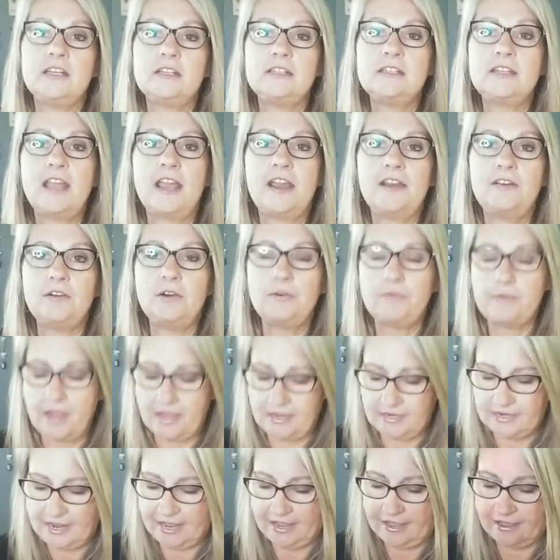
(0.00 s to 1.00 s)
tarot
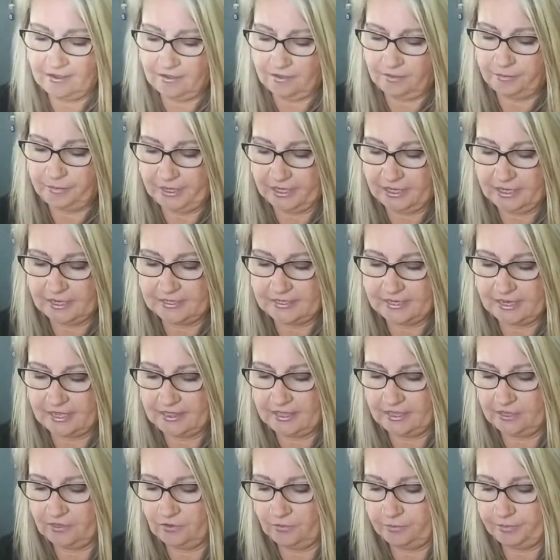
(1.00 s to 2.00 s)
right now, because I
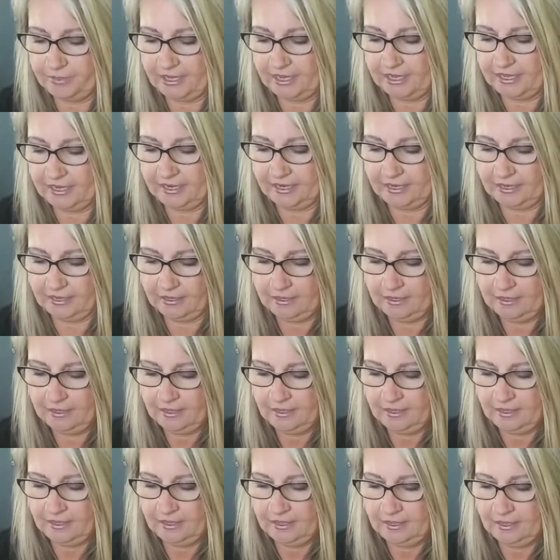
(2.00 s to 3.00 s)
think you'll be getting
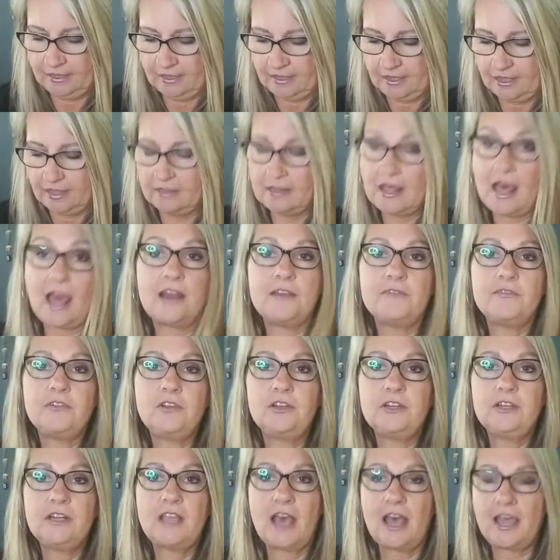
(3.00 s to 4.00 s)
a lot of
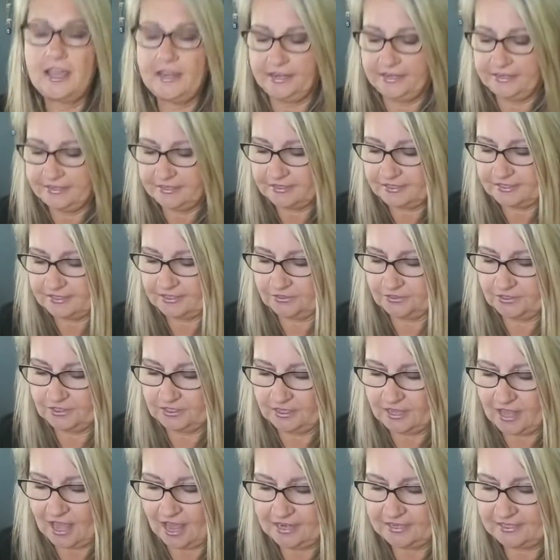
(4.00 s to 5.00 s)
good guidance. There's
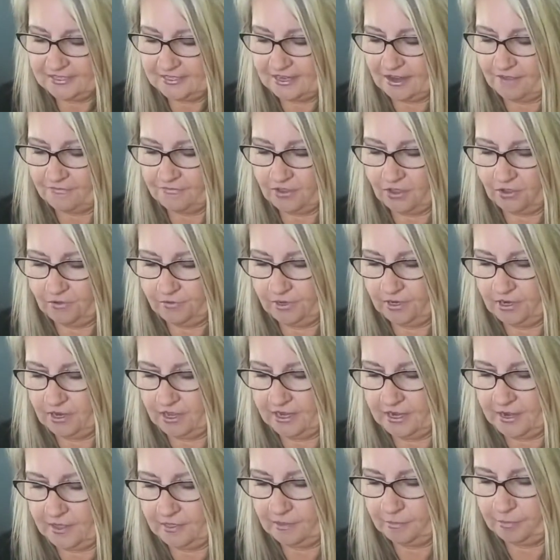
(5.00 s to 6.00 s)
a lot of stuff going
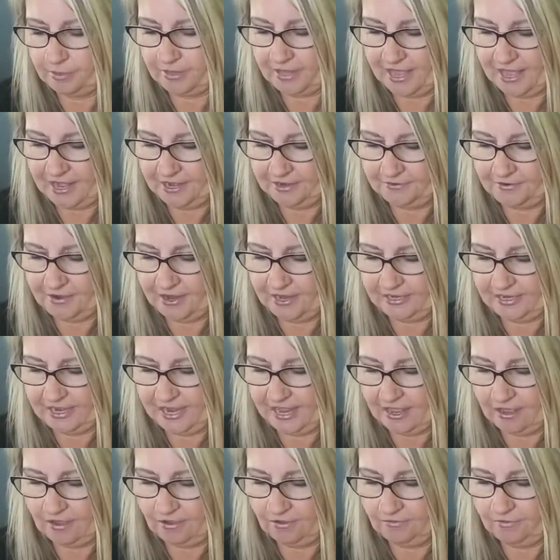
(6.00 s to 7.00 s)
on in the planet right
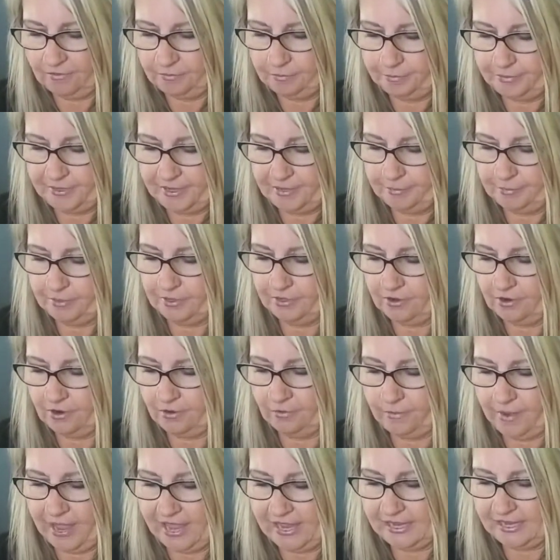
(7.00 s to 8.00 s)
now. People are
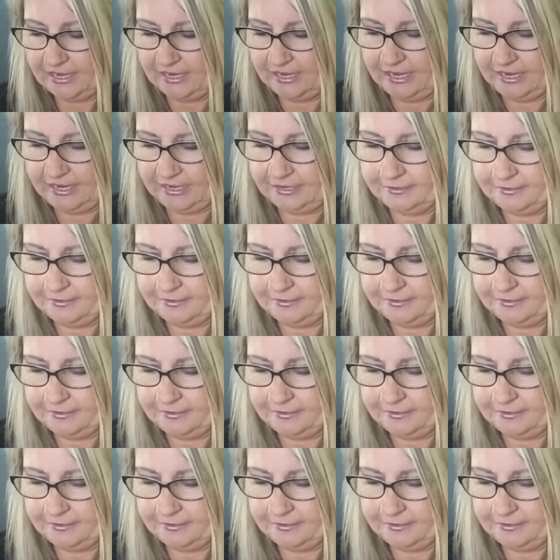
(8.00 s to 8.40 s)
awakening.